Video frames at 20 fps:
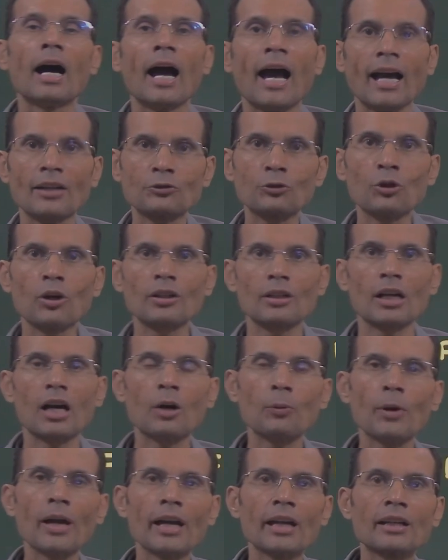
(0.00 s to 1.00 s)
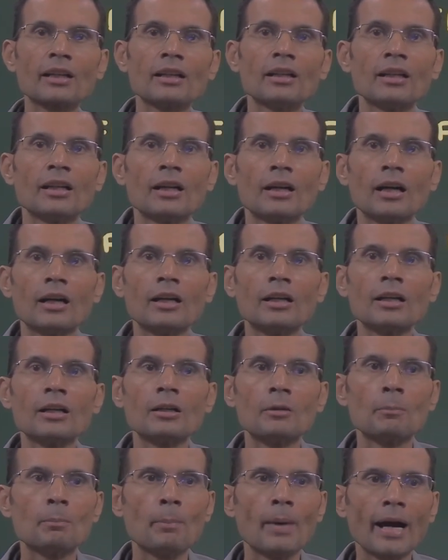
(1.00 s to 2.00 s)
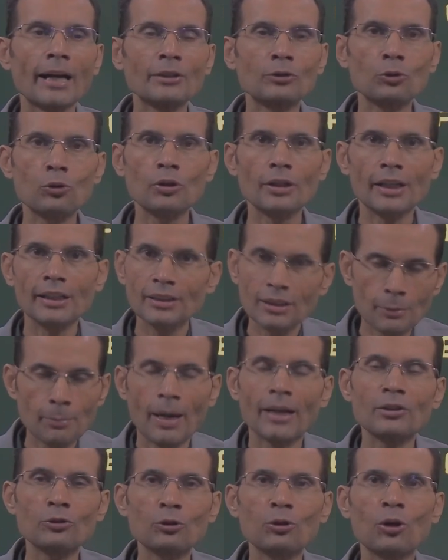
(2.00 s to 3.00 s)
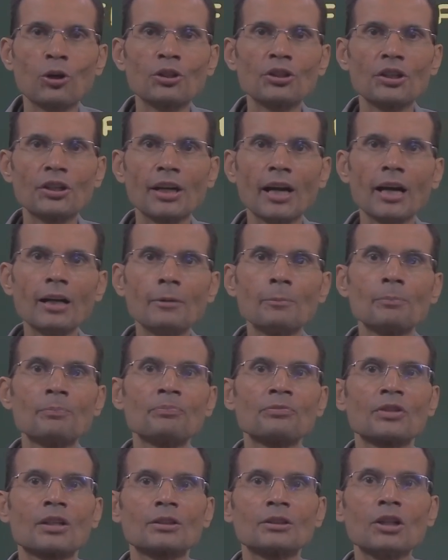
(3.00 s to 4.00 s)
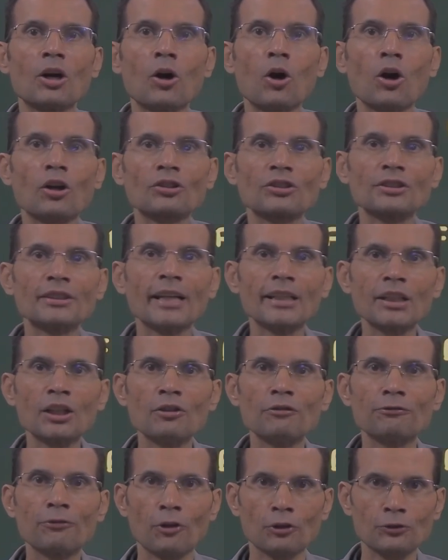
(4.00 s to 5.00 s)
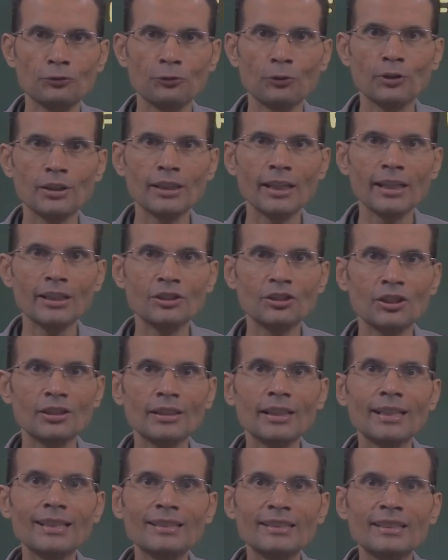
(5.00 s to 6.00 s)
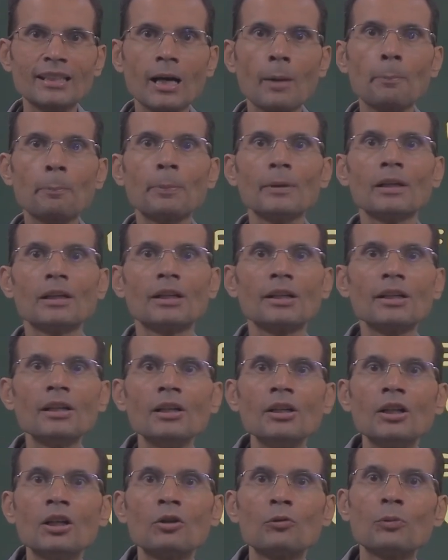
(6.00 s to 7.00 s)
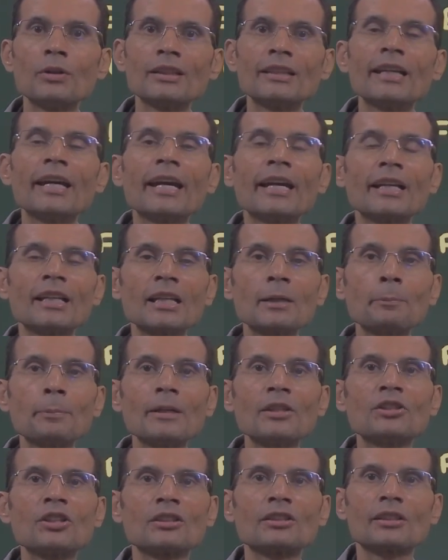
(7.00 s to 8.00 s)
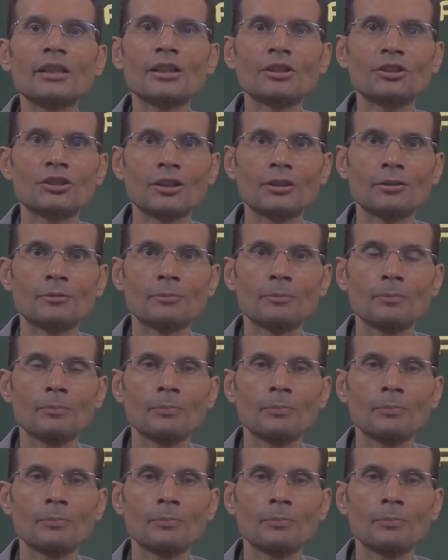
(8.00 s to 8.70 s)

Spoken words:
As you are aware, in the mitochondria, the oxidative phosphorylation is coupled with ATP generation.